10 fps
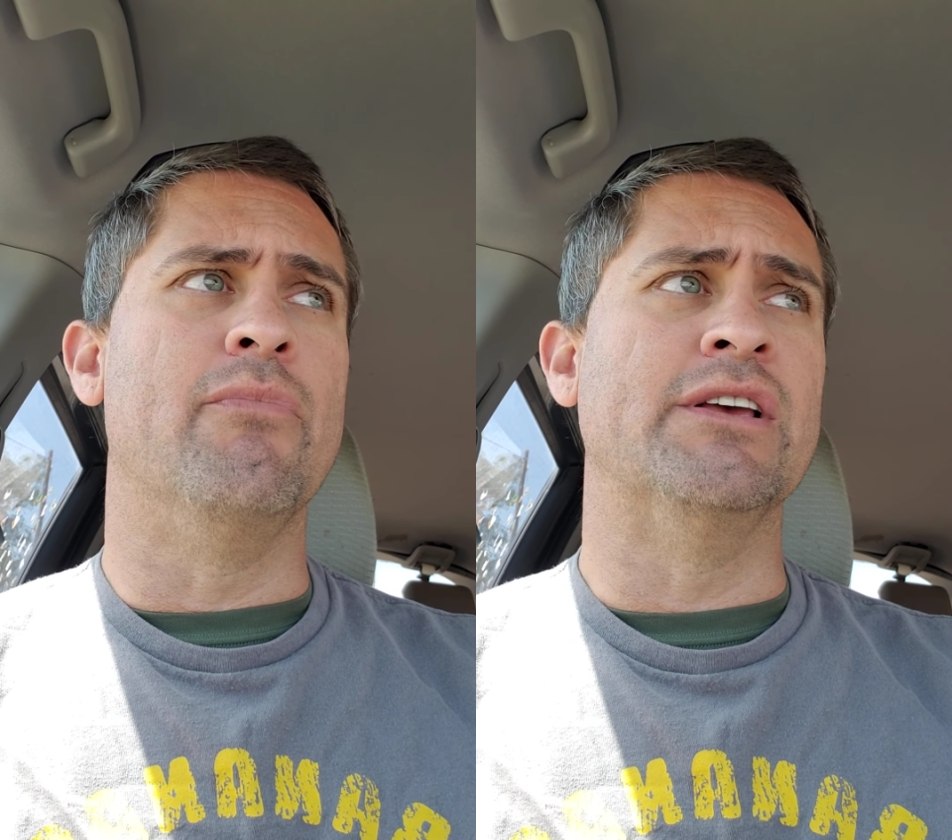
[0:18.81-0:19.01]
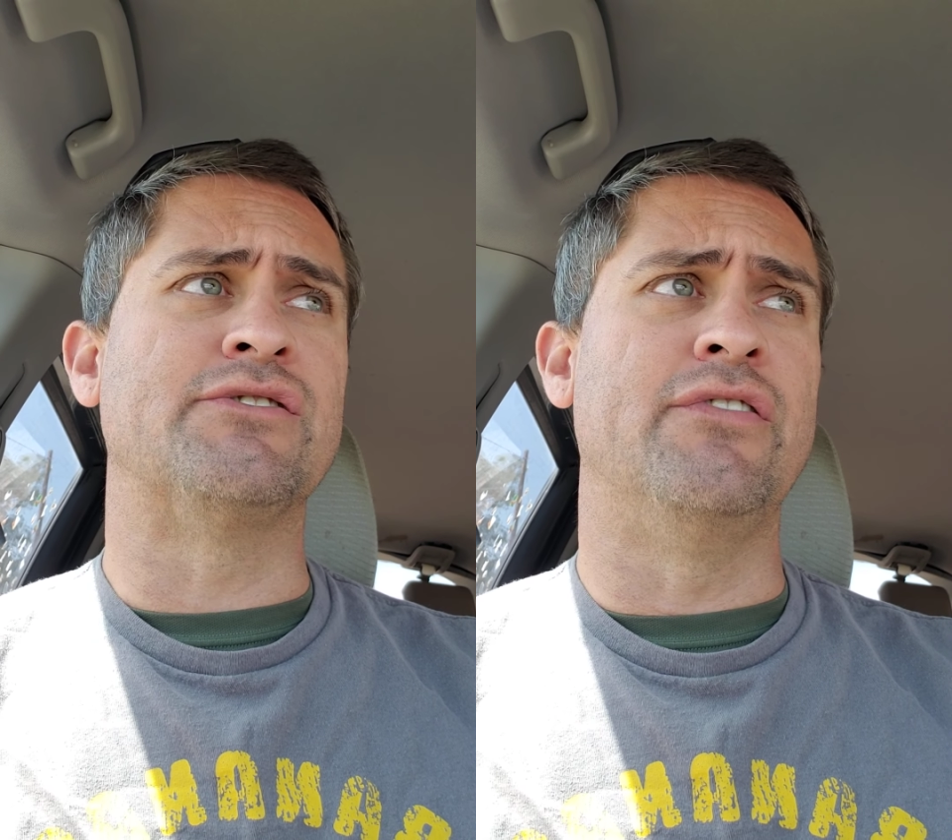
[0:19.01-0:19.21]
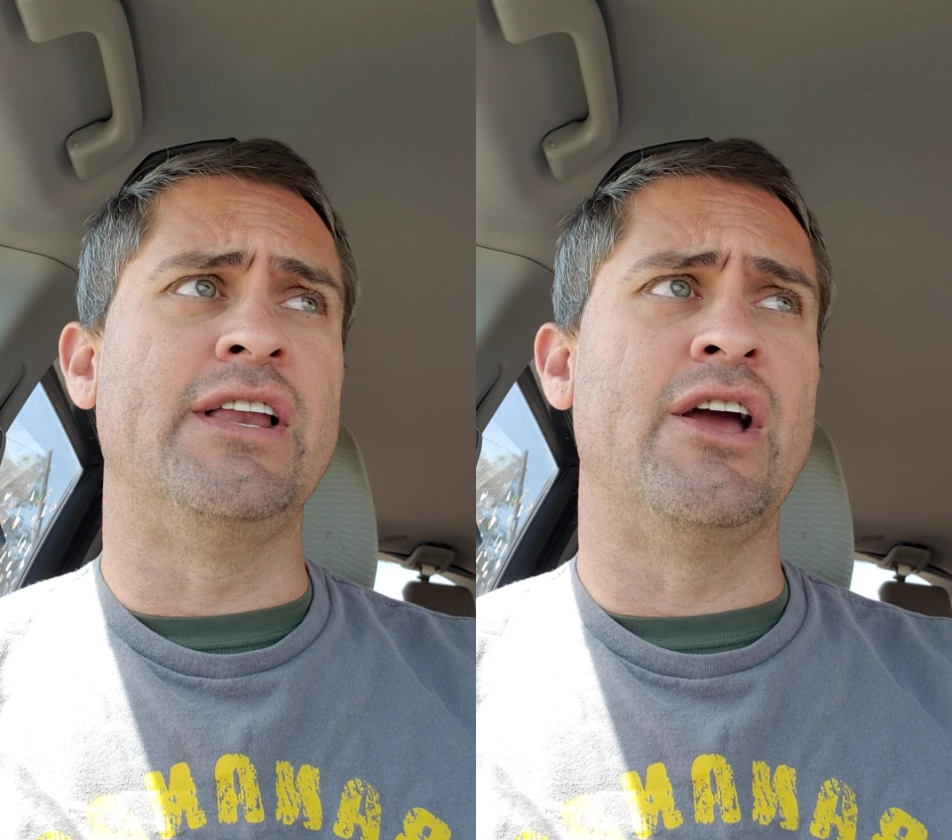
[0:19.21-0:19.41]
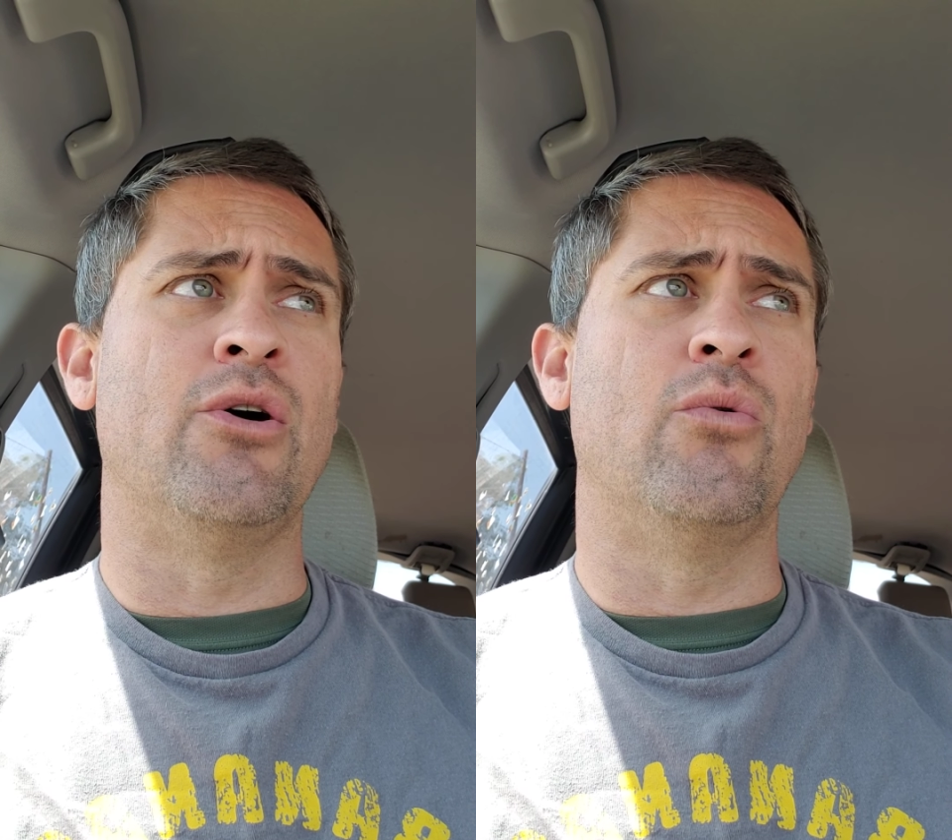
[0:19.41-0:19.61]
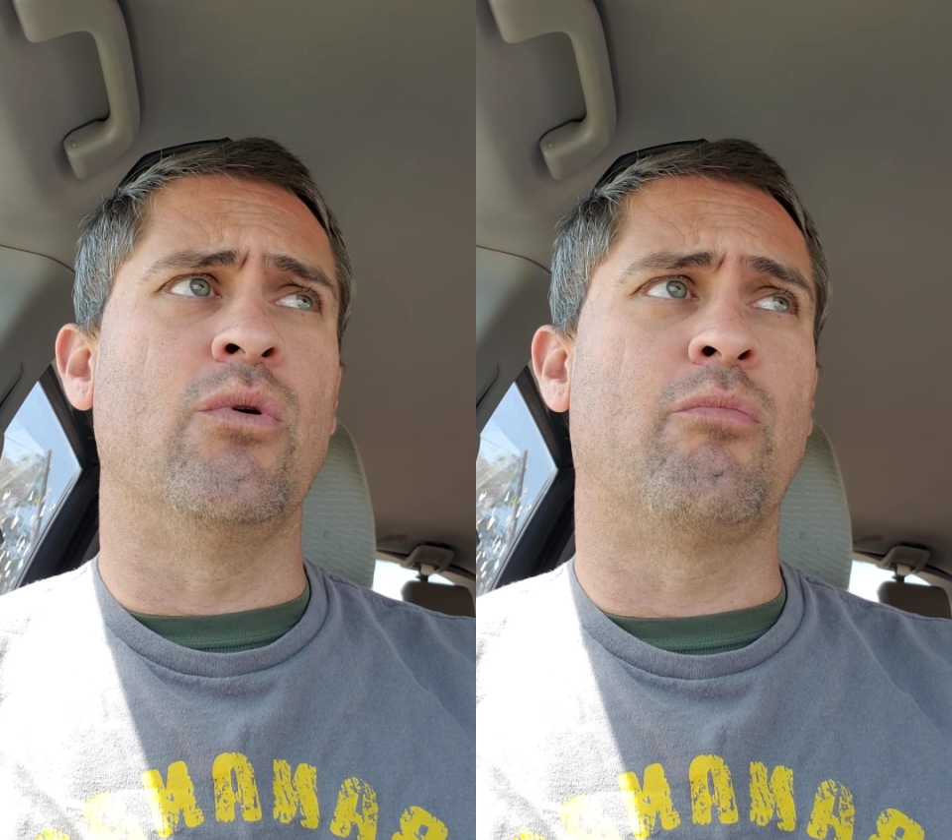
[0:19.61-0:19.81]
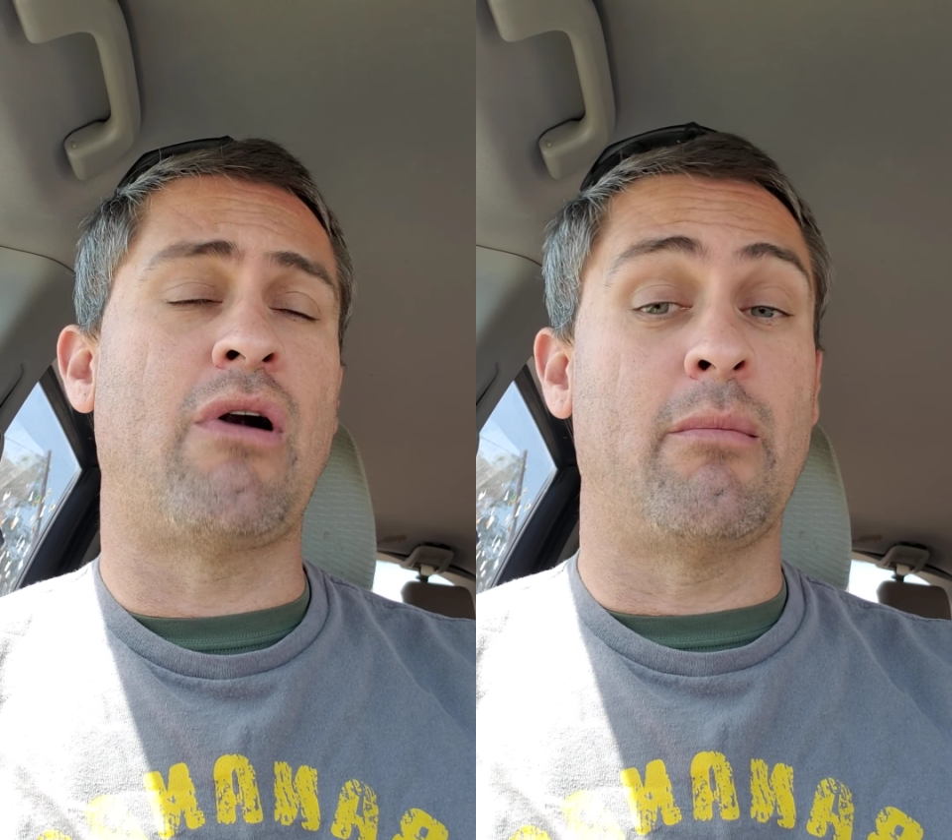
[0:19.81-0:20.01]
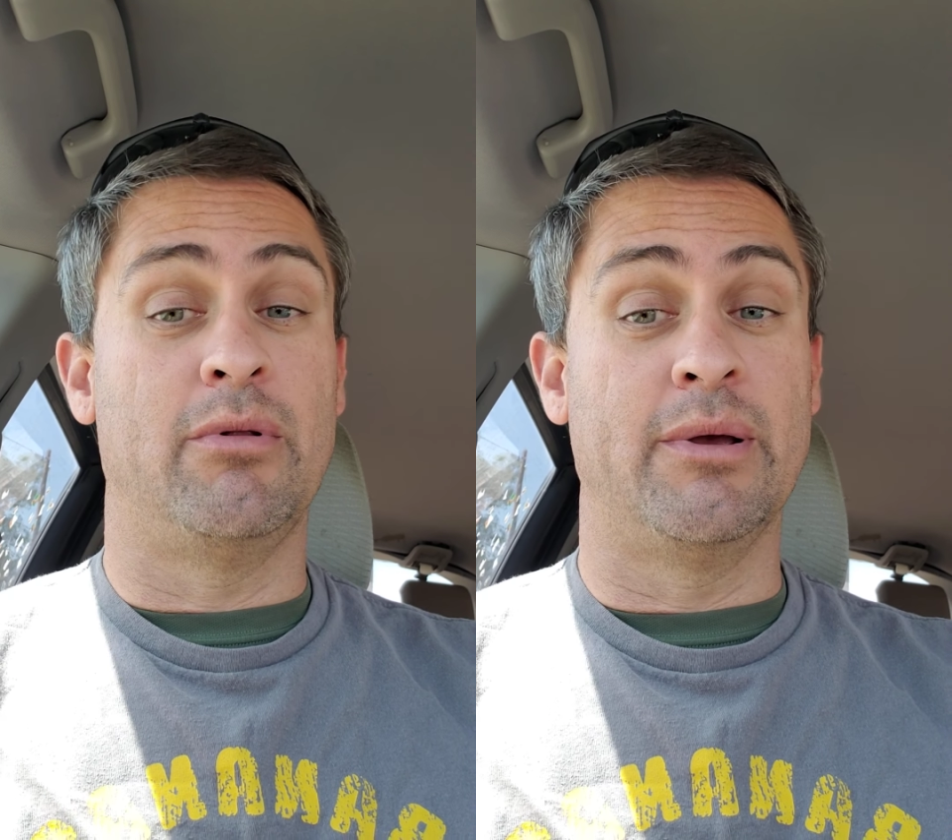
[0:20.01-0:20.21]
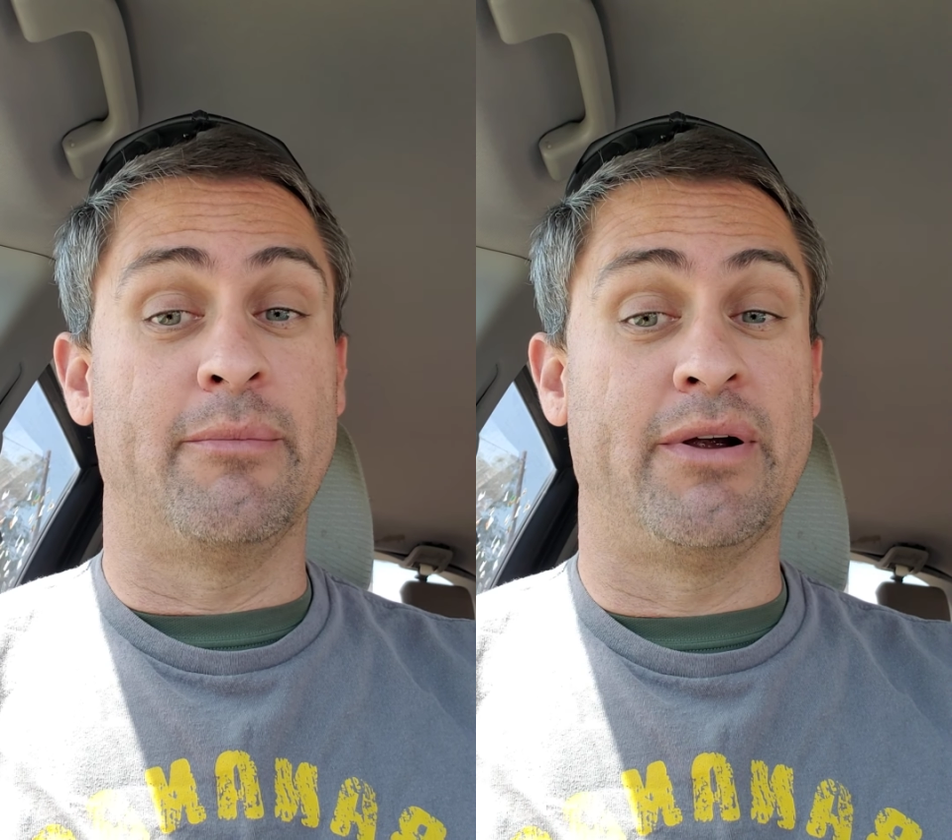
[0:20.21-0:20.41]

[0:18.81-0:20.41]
This video will probably